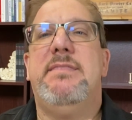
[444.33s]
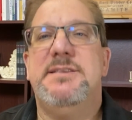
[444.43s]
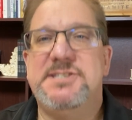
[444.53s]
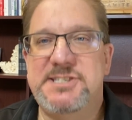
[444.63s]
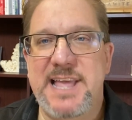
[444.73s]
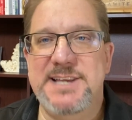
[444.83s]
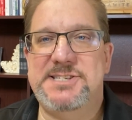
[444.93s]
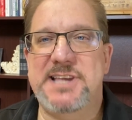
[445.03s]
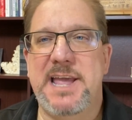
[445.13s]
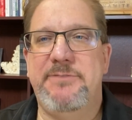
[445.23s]
stay
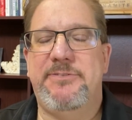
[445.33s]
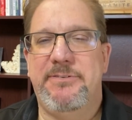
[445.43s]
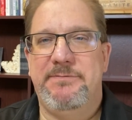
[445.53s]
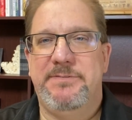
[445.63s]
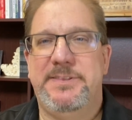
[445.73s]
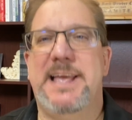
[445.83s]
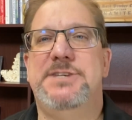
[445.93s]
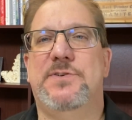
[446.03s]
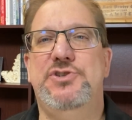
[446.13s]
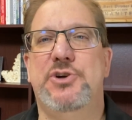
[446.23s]
safe.
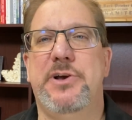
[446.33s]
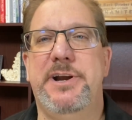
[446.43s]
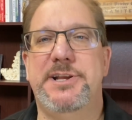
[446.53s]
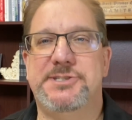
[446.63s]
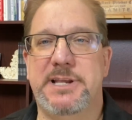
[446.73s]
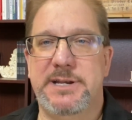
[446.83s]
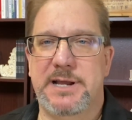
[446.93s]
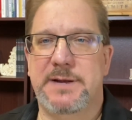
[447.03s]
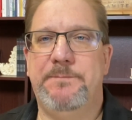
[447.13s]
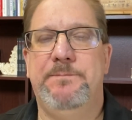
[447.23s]
Thanks for joining us, and
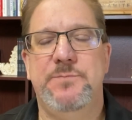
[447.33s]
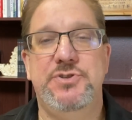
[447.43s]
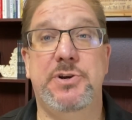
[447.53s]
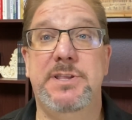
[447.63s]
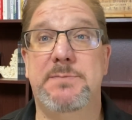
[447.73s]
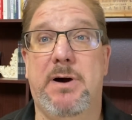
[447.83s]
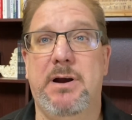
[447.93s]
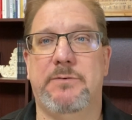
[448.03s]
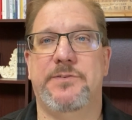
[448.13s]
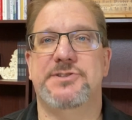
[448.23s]
tune in
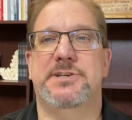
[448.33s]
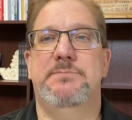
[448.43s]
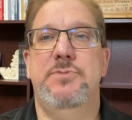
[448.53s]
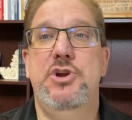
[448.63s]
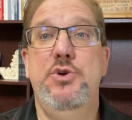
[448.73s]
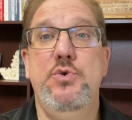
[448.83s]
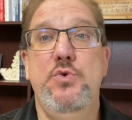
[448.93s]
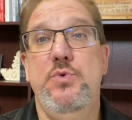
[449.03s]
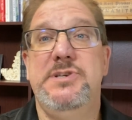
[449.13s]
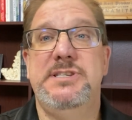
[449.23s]
tomorrow for some
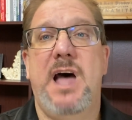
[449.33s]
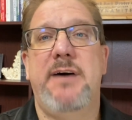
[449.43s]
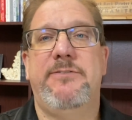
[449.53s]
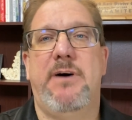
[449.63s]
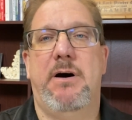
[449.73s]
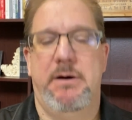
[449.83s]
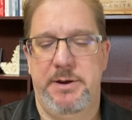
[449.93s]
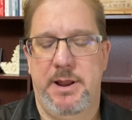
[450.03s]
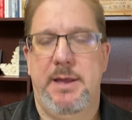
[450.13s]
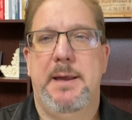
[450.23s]
new stuff
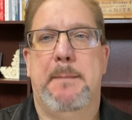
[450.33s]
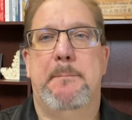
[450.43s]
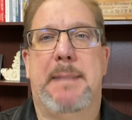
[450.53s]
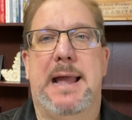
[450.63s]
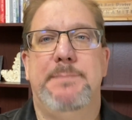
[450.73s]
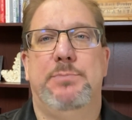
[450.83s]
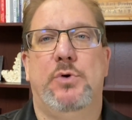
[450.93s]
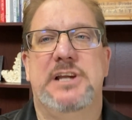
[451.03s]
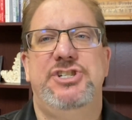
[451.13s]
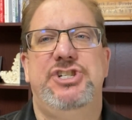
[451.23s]
on My
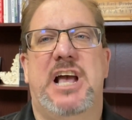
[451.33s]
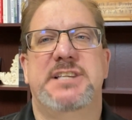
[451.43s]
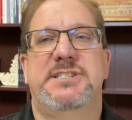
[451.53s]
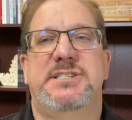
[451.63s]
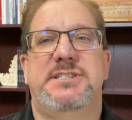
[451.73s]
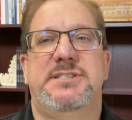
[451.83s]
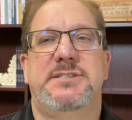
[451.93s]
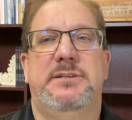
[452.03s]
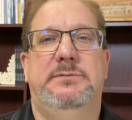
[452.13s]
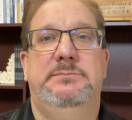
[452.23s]
Precious.